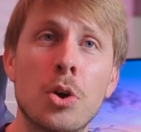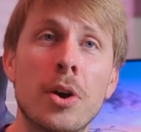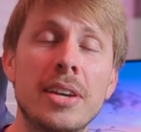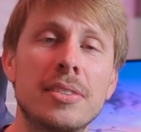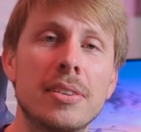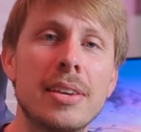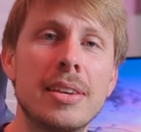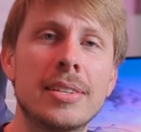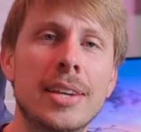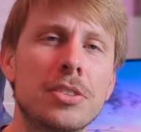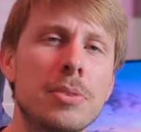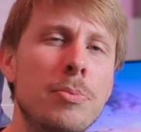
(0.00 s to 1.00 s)
OS is
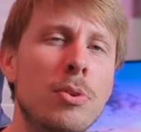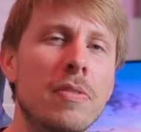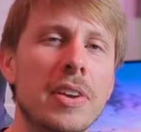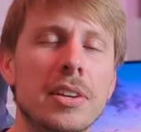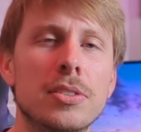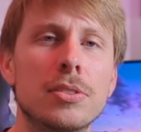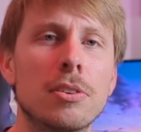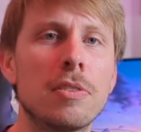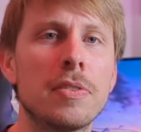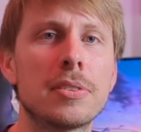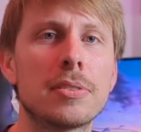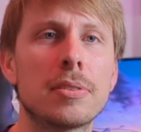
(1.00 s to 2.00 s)
actually more of like a
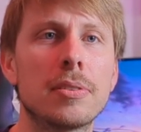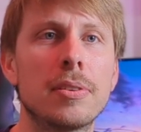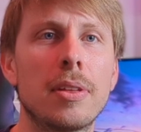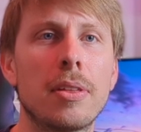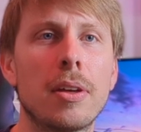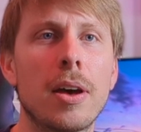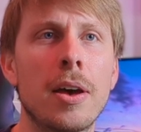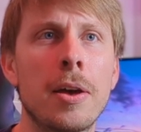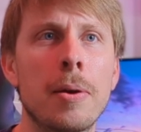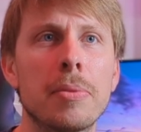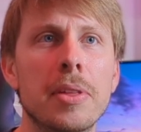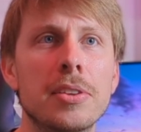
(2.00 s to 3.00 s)
service
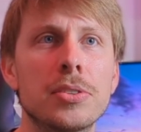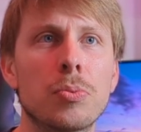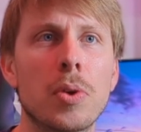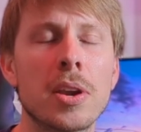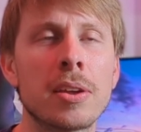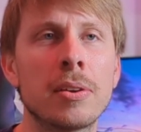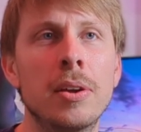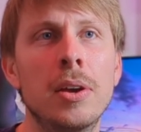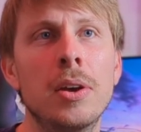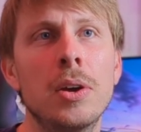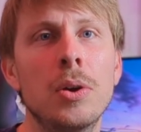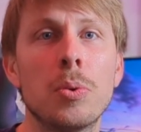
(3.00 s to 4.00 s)
um, that is running
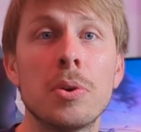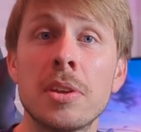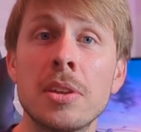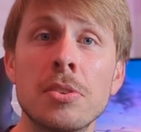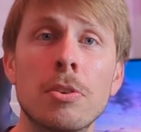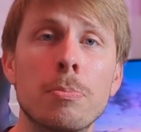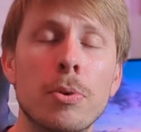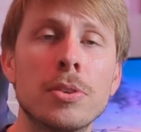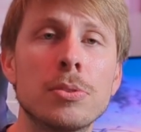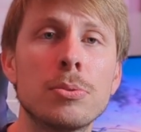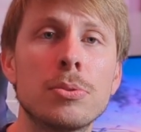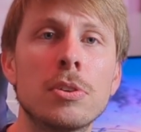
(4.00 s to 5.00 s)
within your
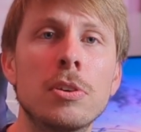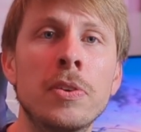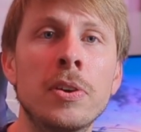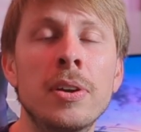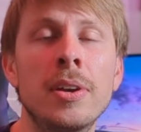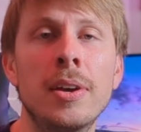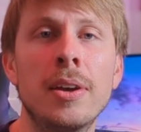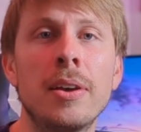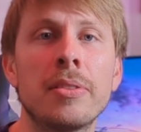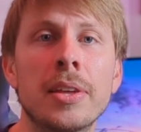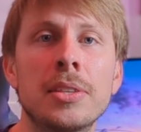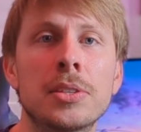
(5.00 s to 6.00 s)
Ubuntu server
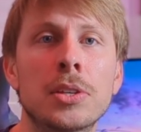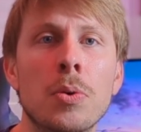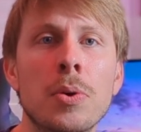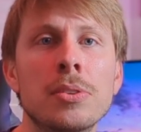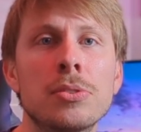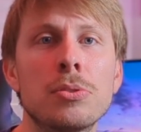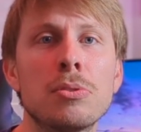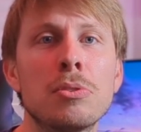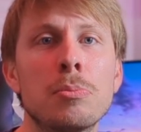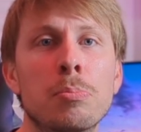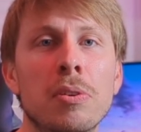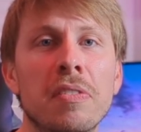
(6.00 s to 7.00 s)
that's going
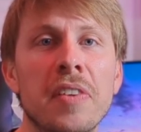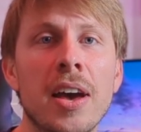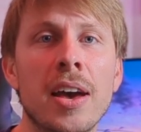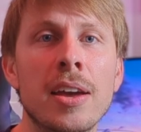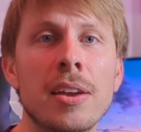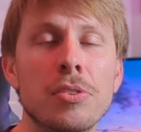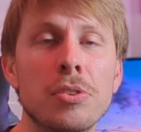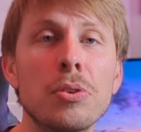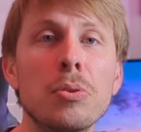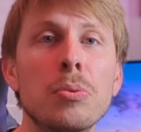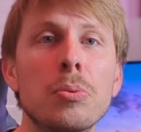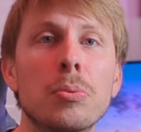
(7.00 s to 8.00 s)
to provide
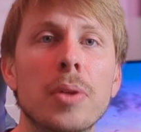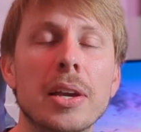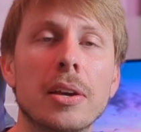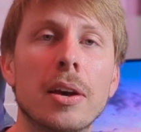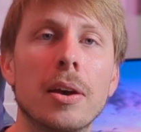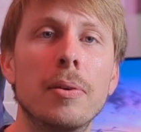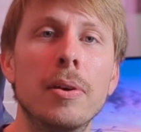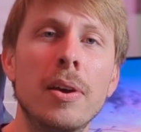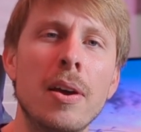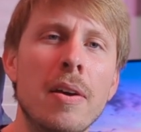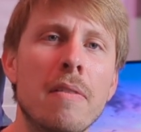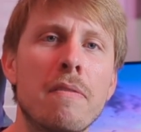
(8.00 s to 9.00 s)
you like a
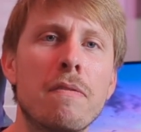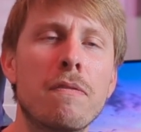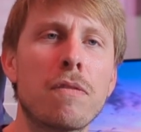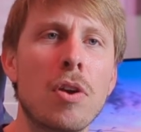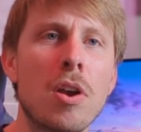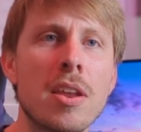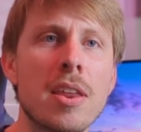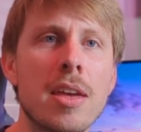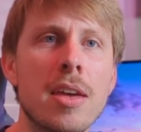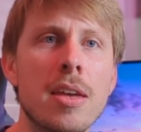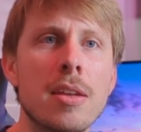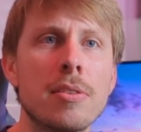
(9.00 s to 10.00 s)
front
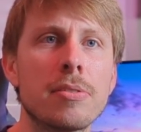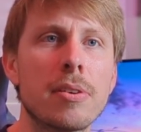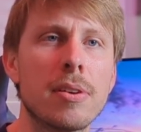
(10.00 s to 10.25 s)
end